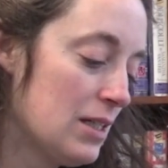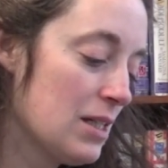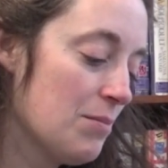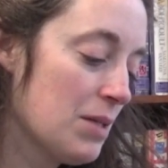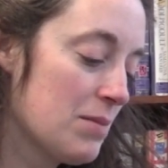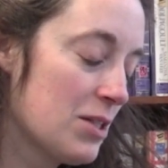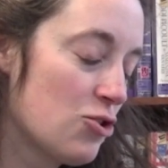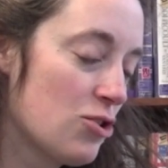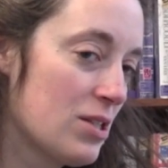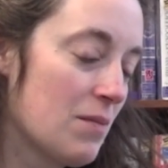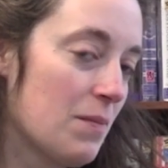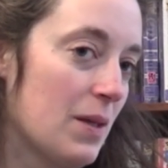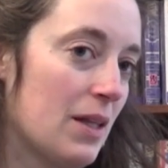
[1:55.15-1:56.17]
sometimes it's
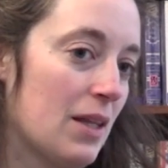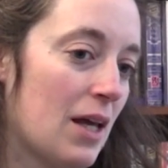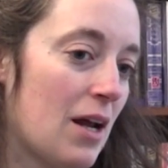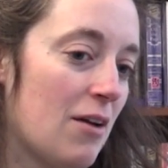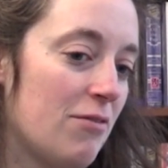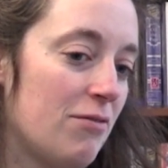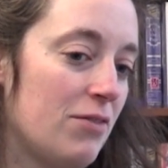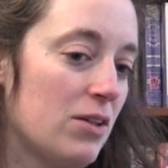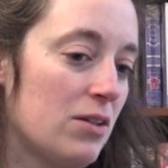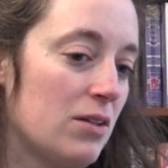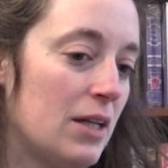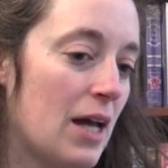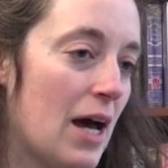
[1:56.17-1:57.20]
just something that I
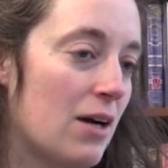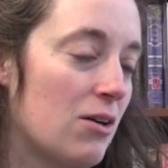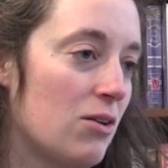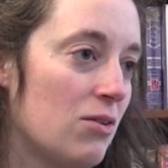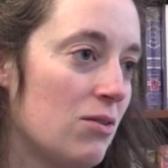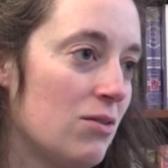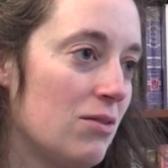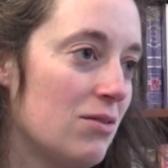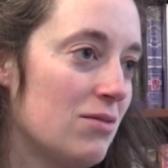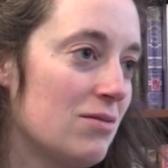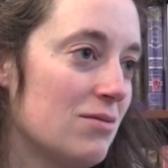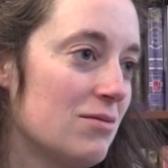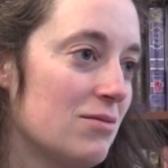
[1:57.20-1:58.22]
feel an echo
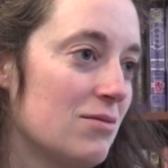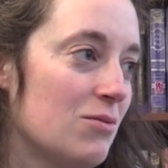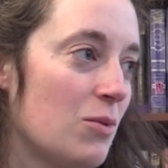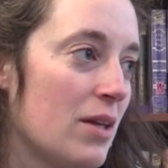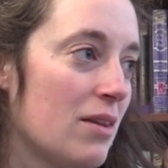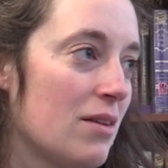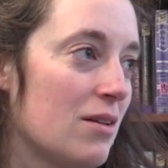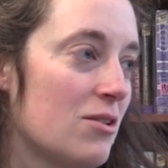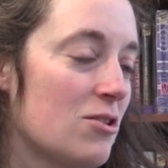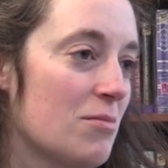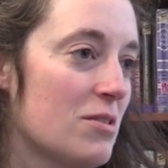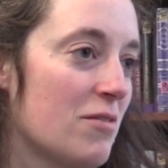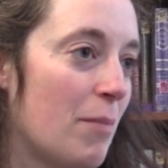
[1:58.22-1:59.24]
with in
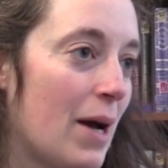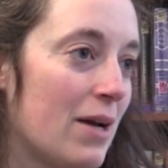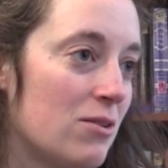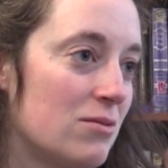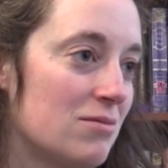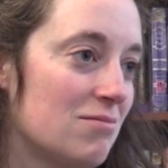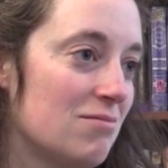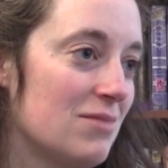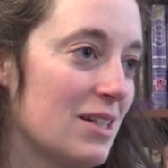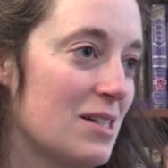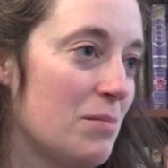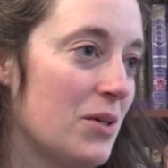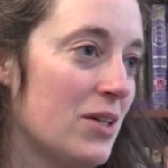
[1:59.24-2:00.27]
terms of my own
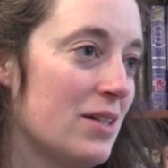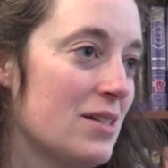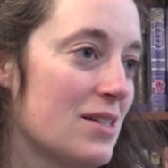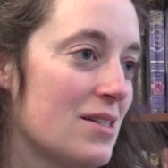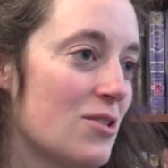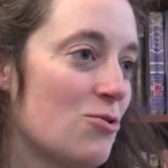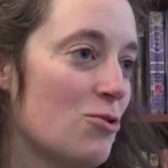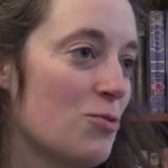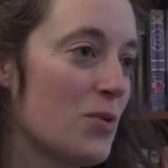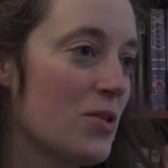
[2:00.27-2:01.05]
experience as a Jewish